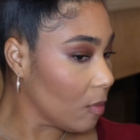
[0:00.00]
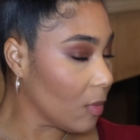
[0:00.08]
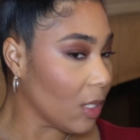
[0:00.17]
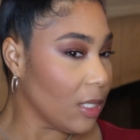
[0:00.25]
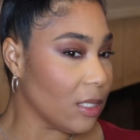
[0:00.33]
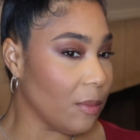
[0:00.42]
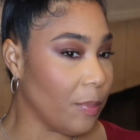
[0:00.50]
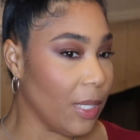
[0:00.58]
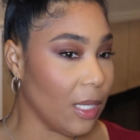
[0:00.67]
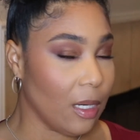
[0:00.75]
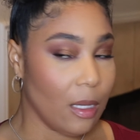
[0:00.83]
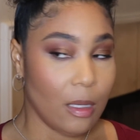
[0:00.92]
Is it
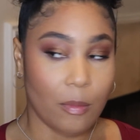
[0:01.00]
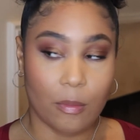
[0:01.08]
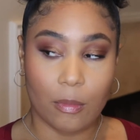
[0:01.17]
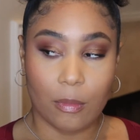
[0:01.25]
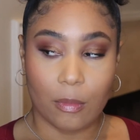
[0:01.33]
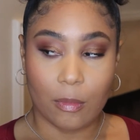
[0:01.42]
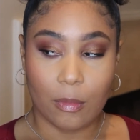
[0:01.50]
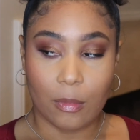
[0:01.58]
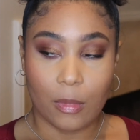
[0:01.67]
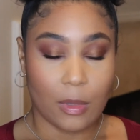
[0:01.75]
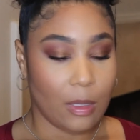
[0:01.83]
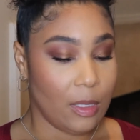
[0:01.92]
picking up?
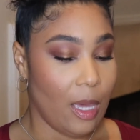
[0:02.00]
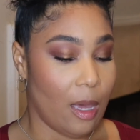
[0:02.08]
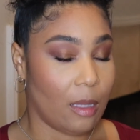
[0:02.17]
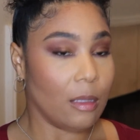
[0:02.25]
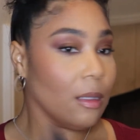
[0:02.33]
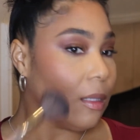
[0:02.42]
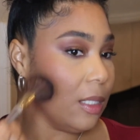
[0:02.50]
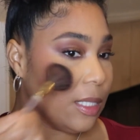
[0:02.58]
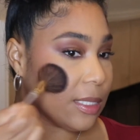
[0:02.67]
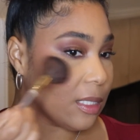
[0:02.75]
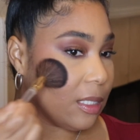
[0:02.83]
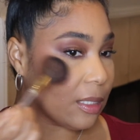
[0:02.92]
Yeah, it
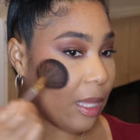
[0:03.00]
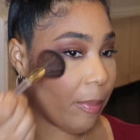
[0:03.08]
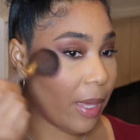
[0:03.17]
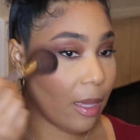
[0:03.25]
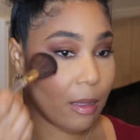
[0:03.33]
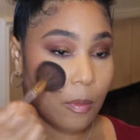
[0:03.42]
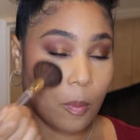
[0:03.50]
doesn't look that bad.